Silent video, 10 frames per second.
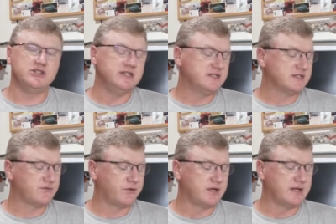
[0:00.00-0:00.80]
Jesus
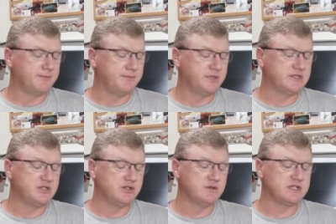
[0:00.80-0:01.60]
free, but the
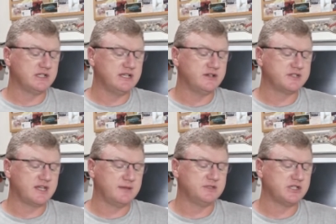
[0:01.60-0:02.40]
Jewish leaders
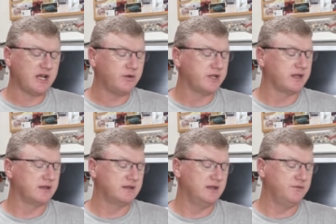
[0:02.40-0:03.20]
kept shouting,
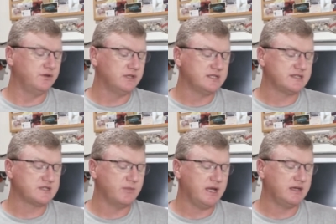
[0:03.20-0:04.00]
'If you let
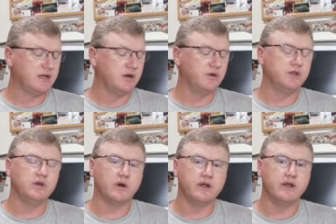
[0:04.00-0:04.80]
this man go,
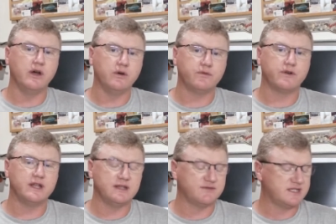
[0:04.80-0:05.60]
you are no
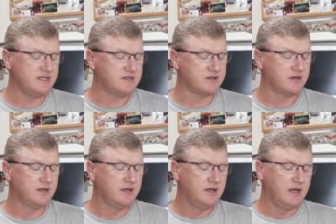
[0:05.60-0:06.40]
friend of Caesar.
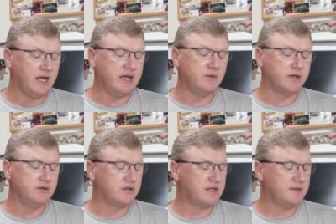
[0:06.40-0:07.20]
Anyone
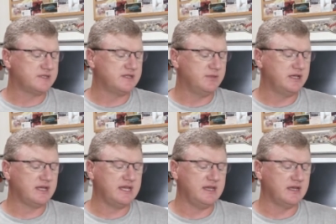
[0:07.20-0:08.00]
who claims to be a
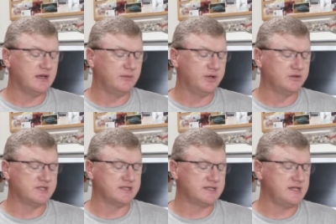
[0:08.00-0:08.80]
king
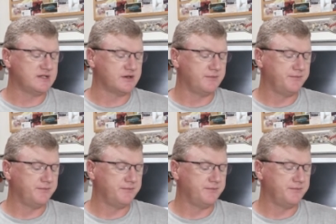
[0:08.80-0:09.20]
opposes Caesar.'